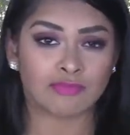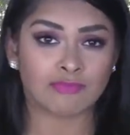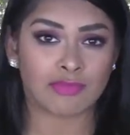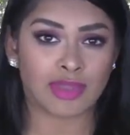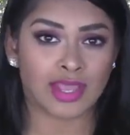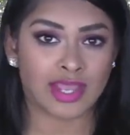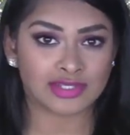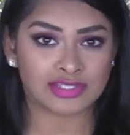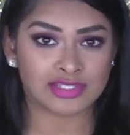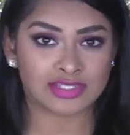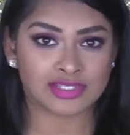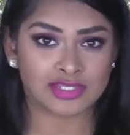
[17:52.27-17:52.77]

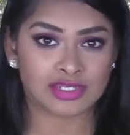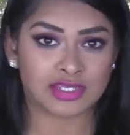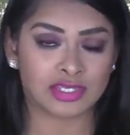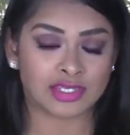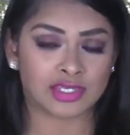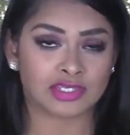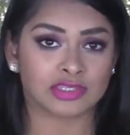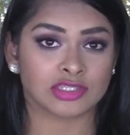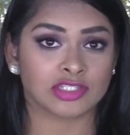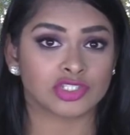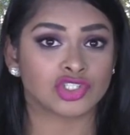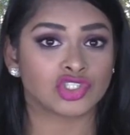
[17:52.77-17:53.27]
matte stick
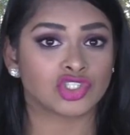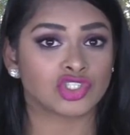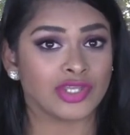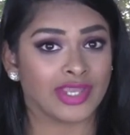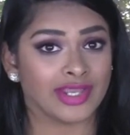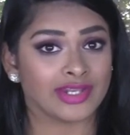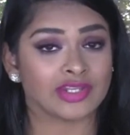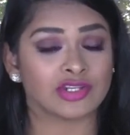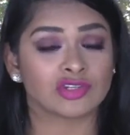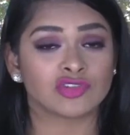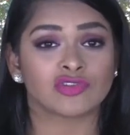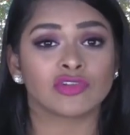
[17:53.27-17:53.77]
in the
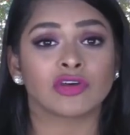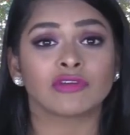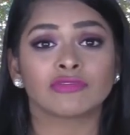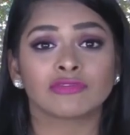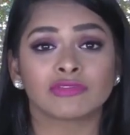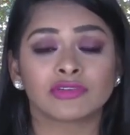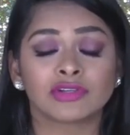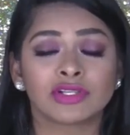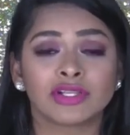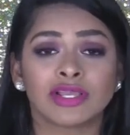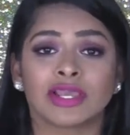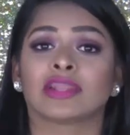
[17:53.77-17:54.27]
shade
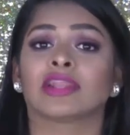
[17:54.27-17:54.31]
Truffle,